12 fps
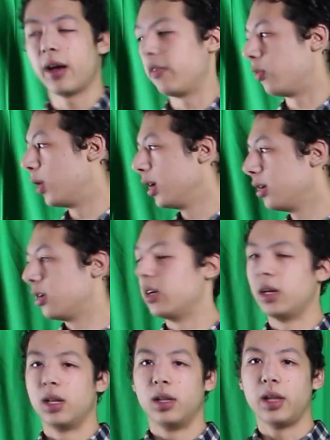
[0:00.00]
have one
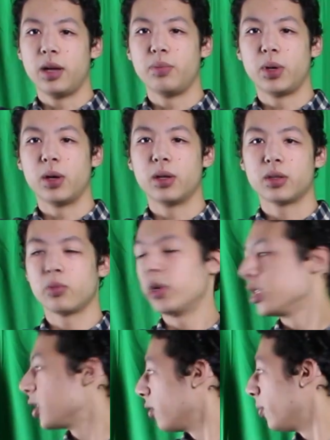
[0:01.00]

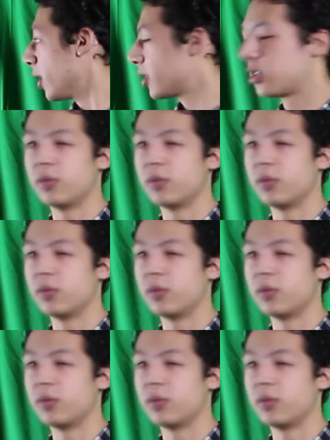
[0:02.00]
softbox